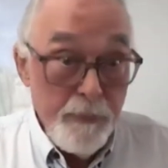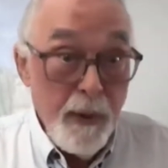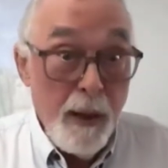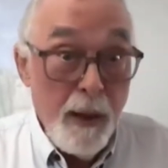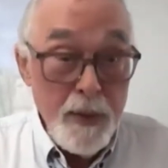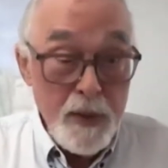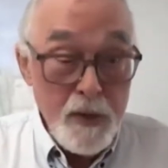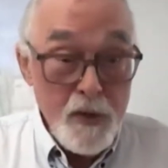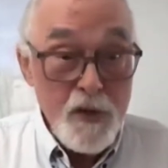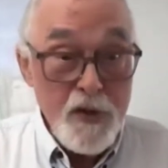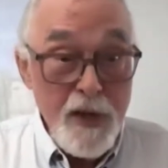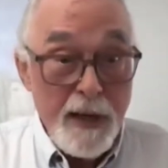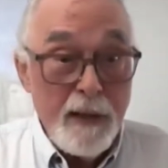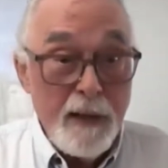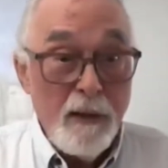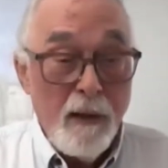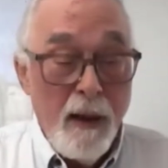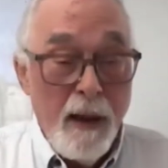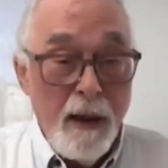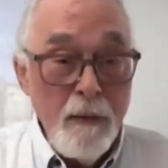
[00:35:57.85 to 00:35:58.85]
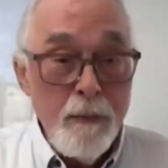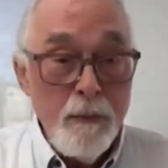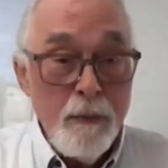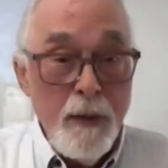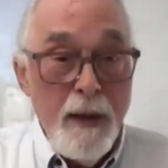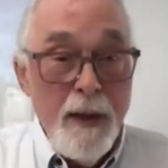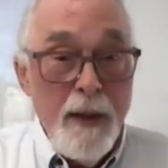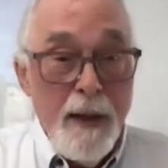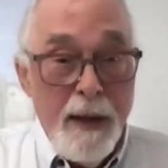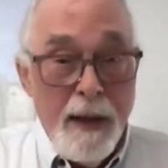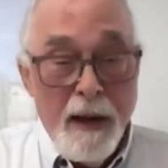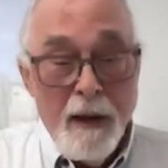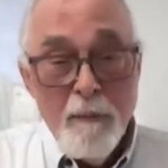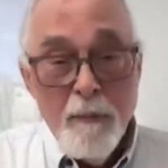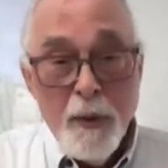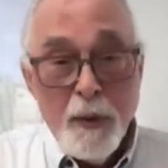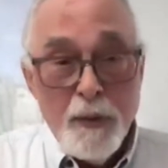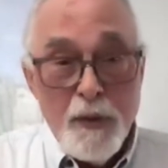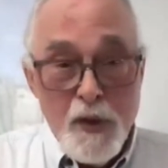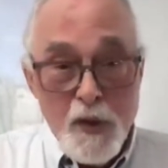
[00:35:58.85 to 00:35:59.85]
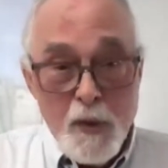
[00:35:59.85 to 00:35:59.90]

I'm in Second Life and I built